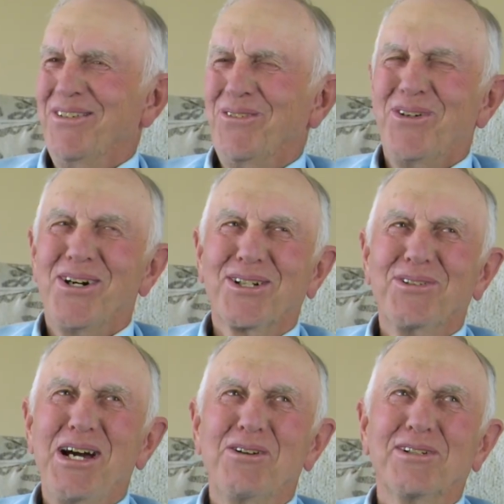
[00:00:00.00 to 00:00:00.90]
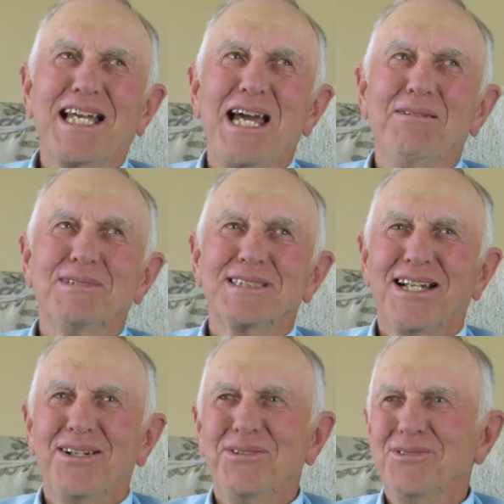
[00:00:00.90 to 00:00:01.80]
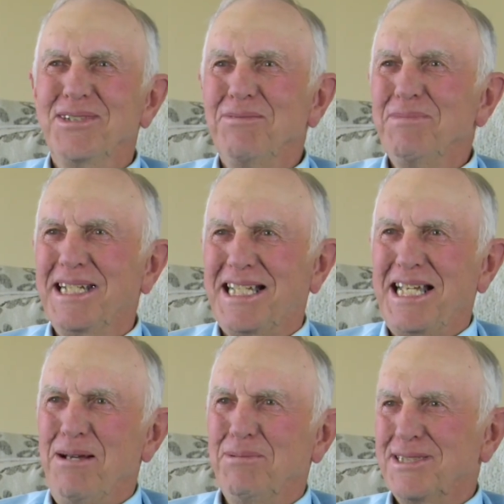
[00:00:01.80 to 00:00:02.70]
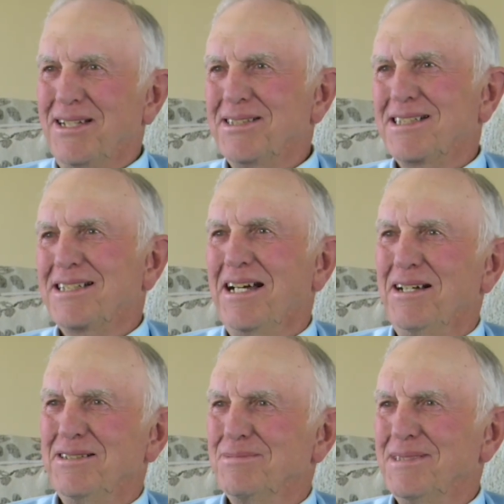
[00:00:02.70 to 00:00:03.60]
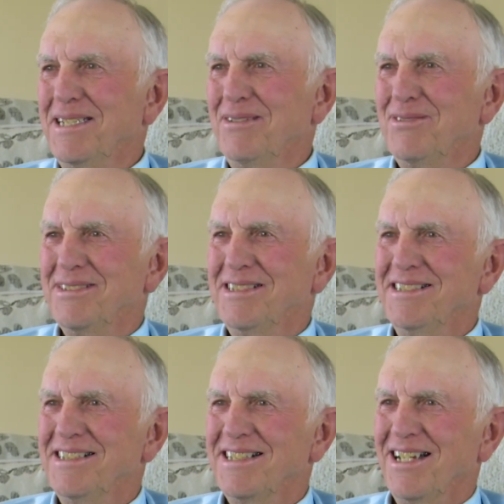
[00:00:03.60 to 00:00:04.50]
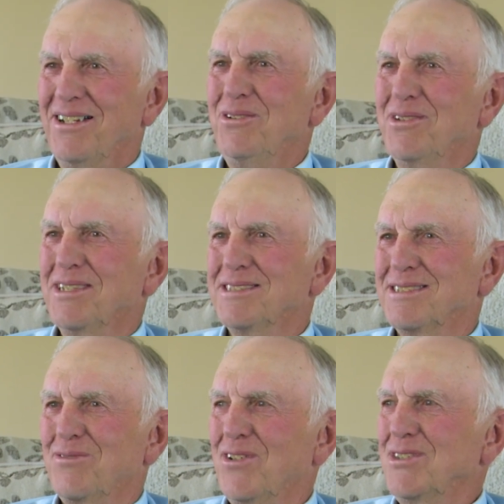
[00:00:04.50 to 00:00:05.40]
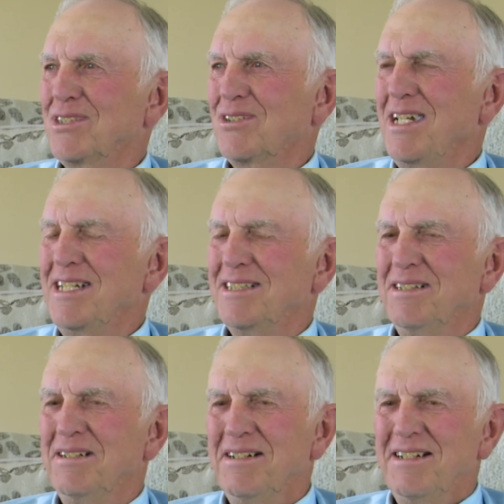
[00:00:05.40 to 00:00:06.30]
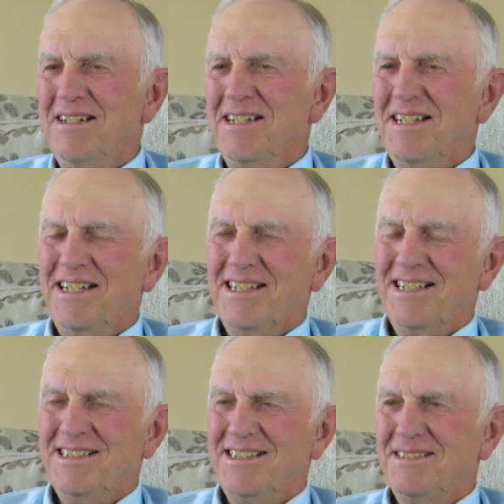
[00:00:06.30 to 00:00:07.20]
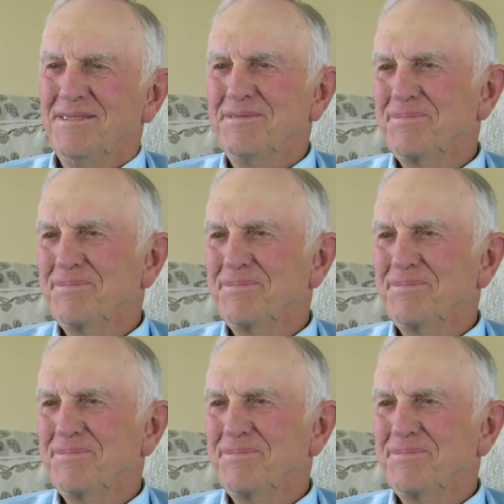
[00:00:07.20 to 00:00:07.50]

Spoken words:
walk around Camas alone. I'd been to Camas lots of times, but never alone as a first grader. But